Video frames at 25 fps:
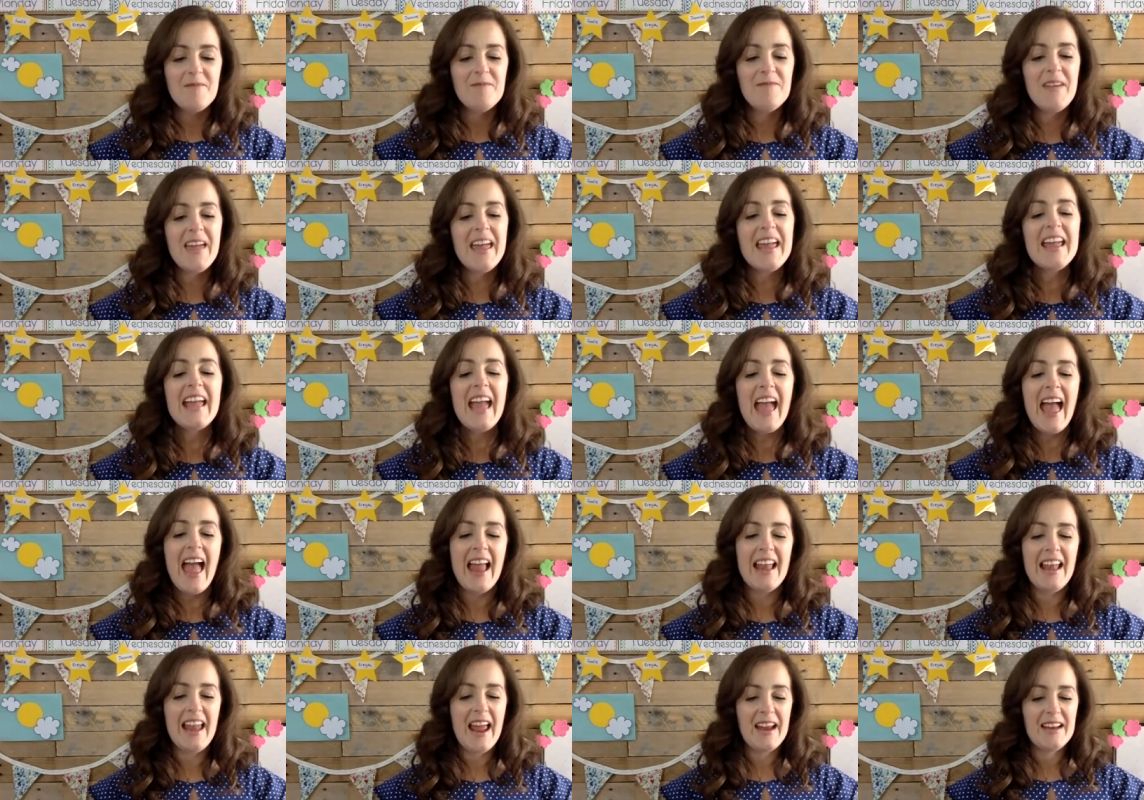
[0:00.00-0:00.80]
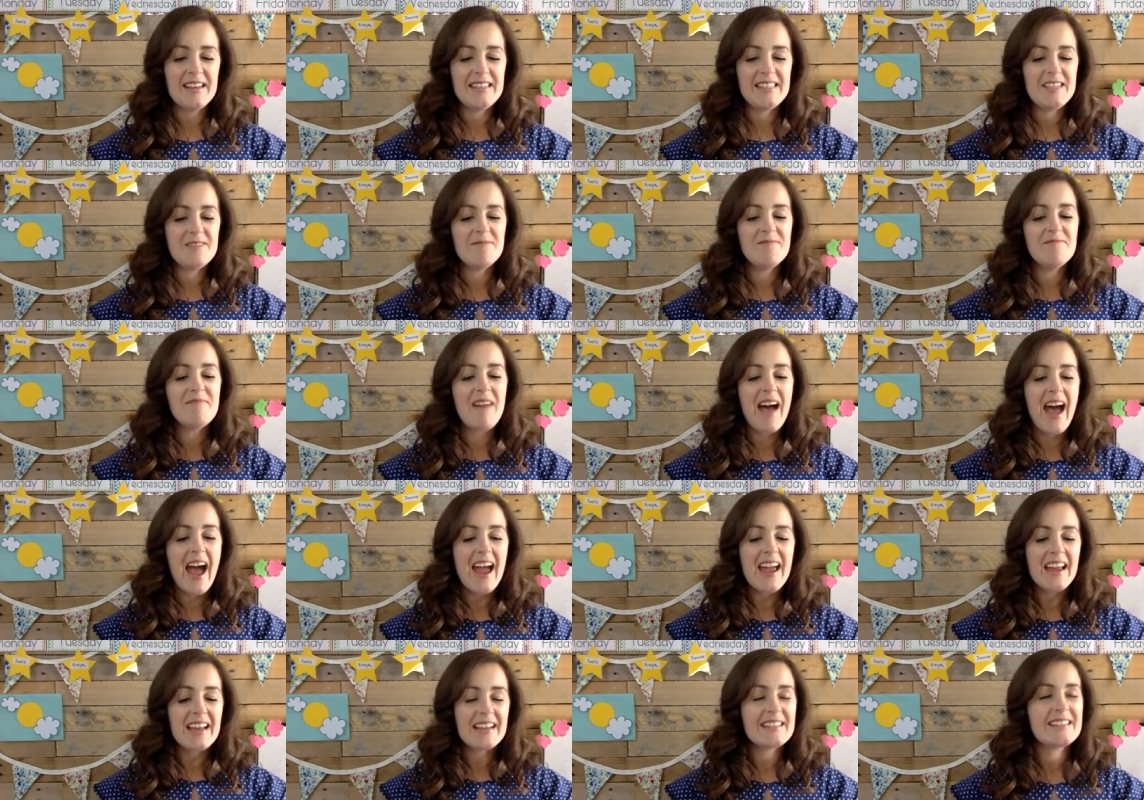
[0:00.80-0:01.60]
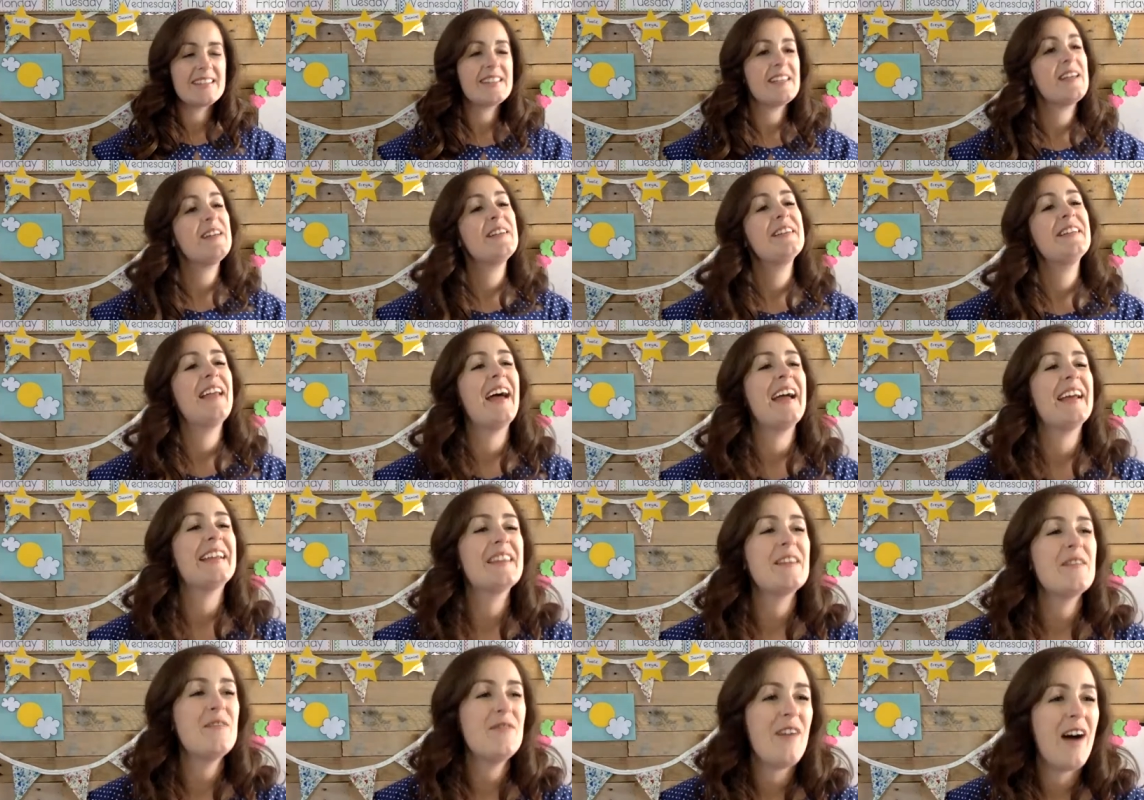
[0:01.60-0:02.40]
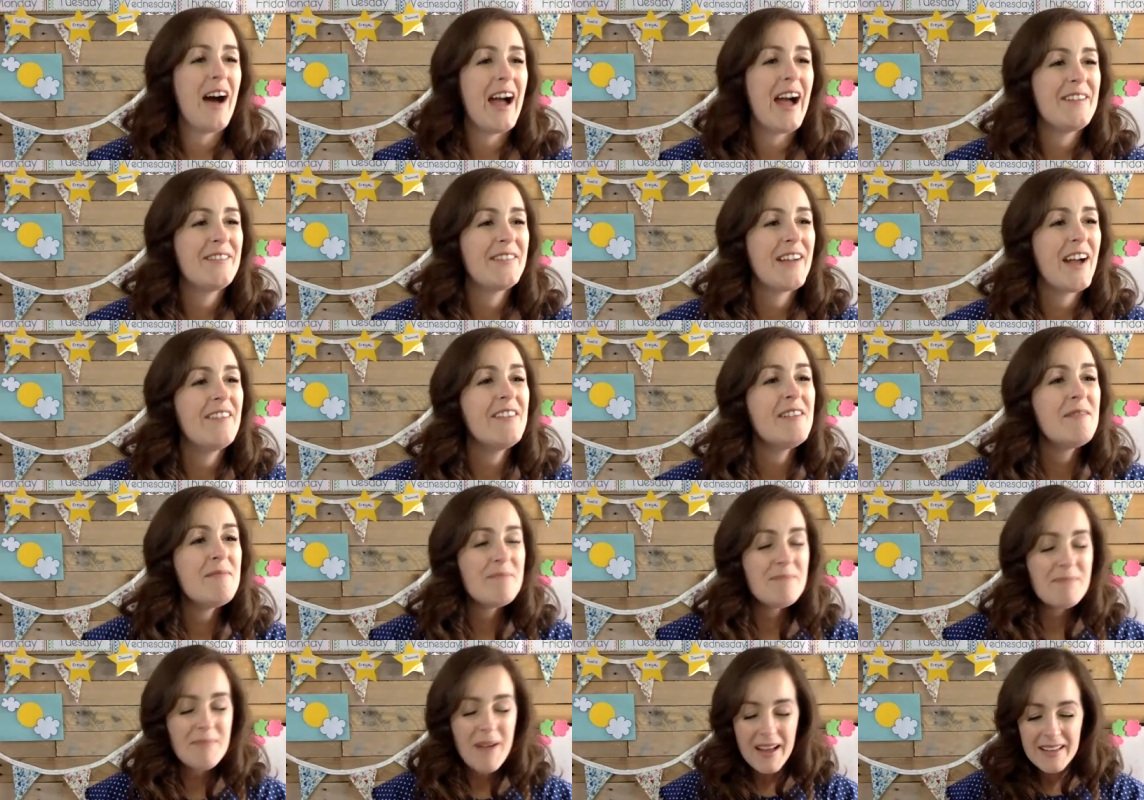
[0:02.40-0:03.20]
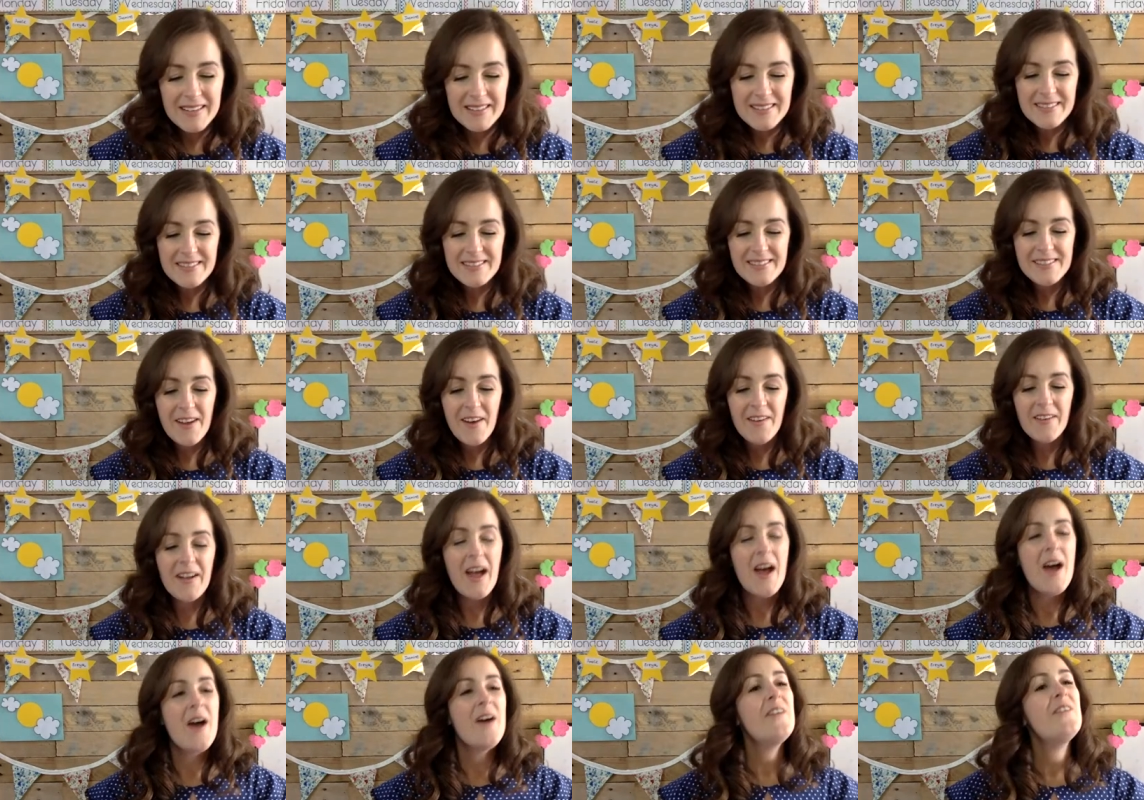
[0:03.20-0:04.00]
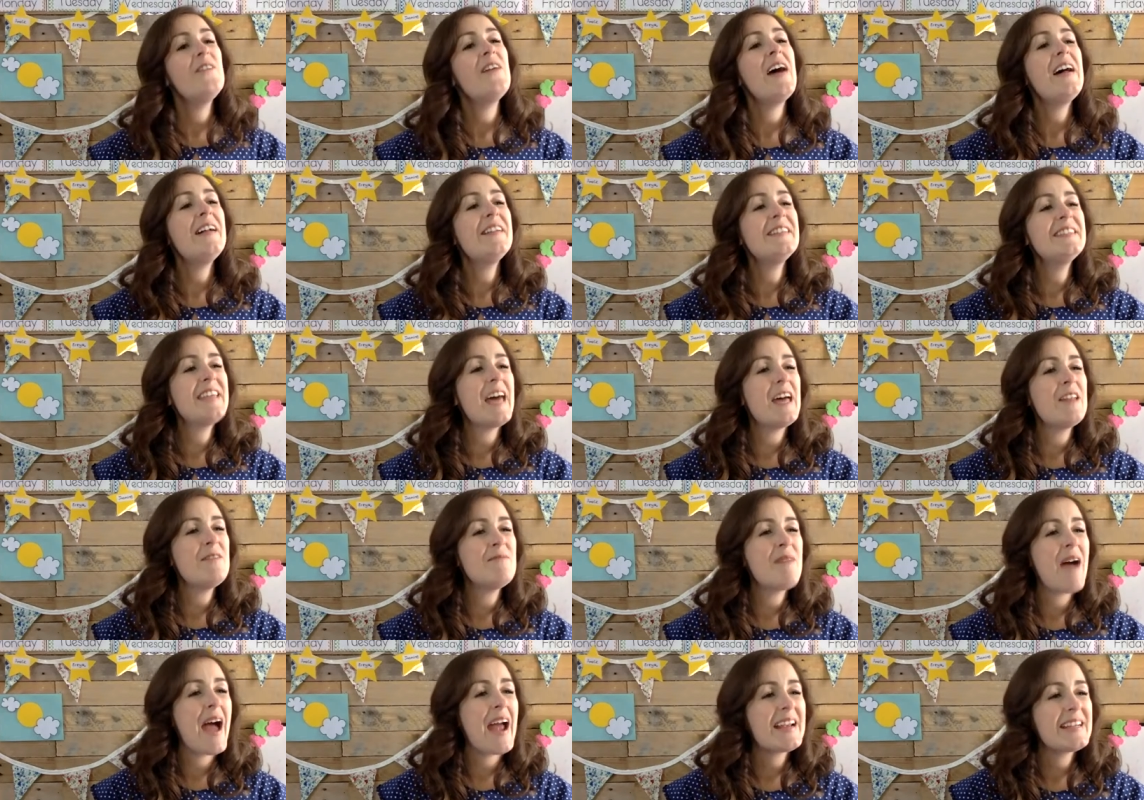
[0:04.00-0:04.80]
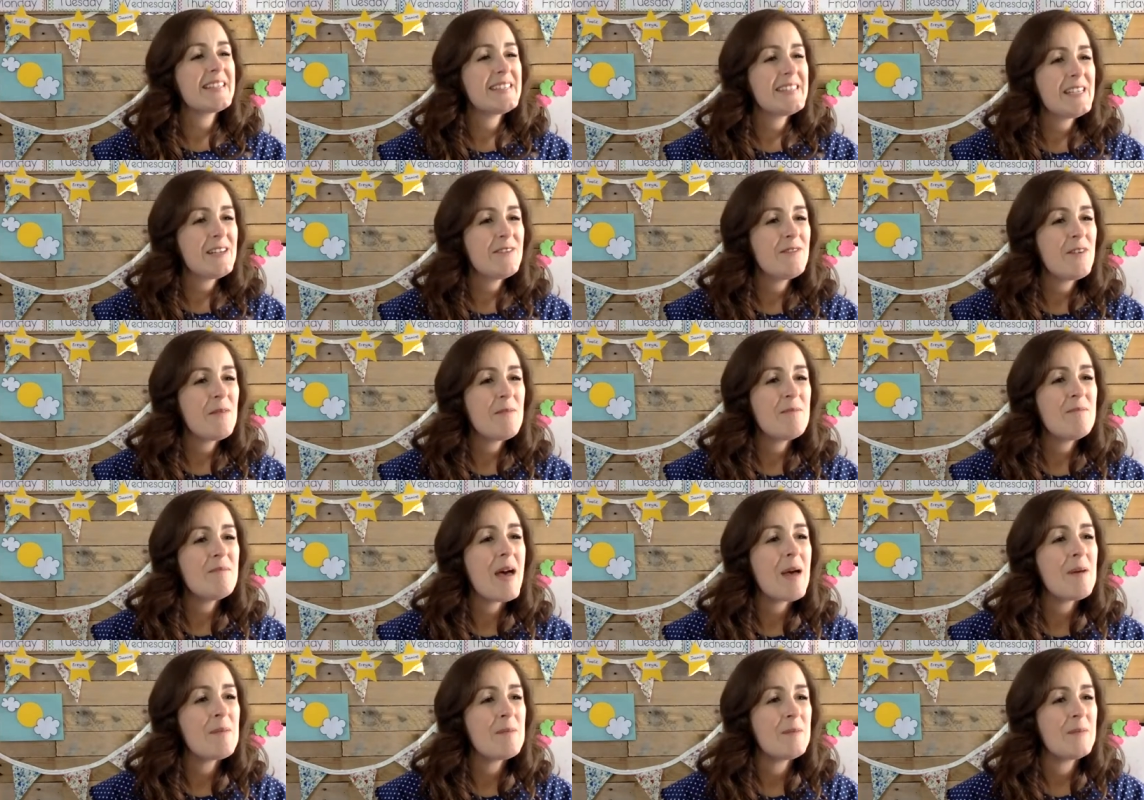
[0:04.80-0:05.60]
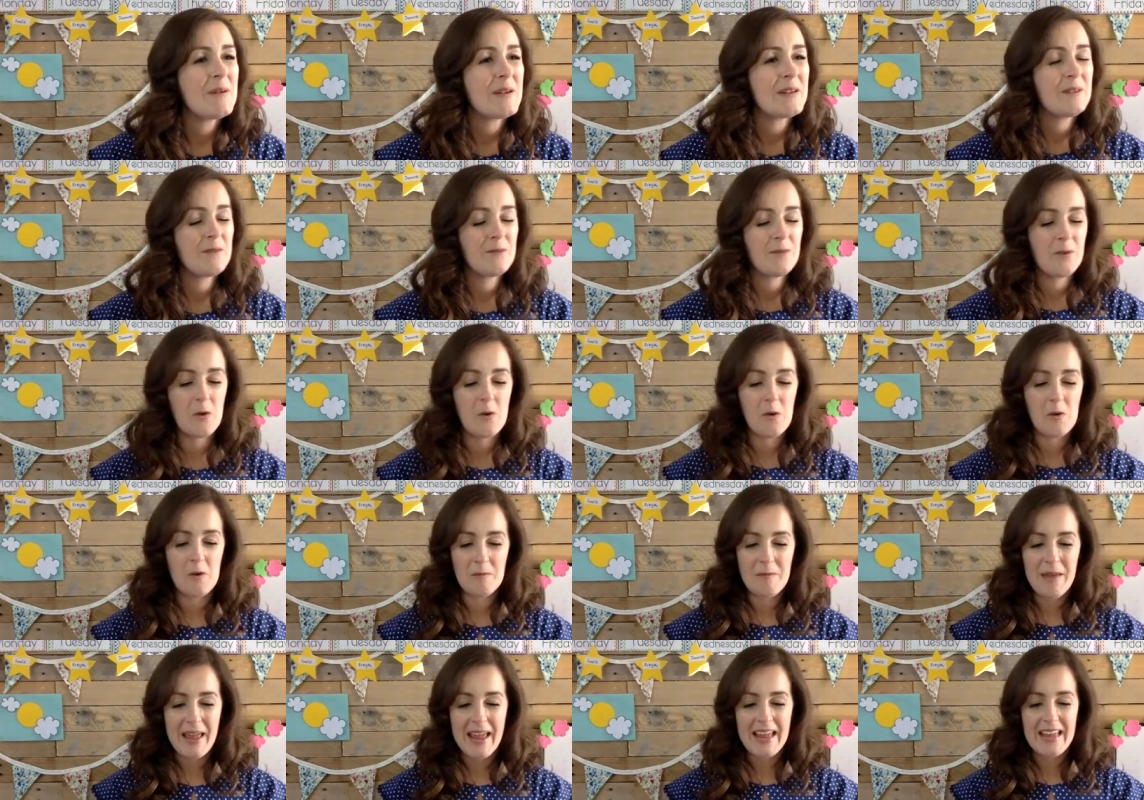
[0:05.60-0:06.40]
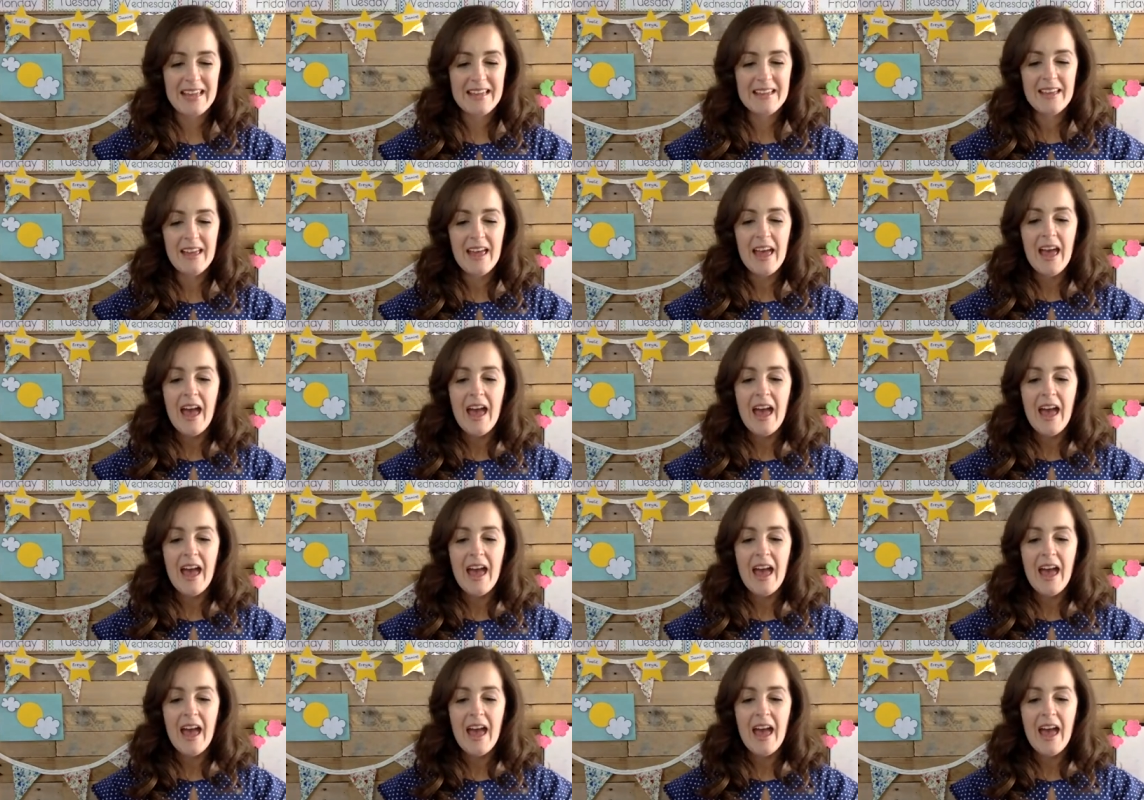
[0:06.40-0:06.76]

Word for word: Big hello to Max, who'd like the Five Currant Bun song. Well done, Max, you remembered for me.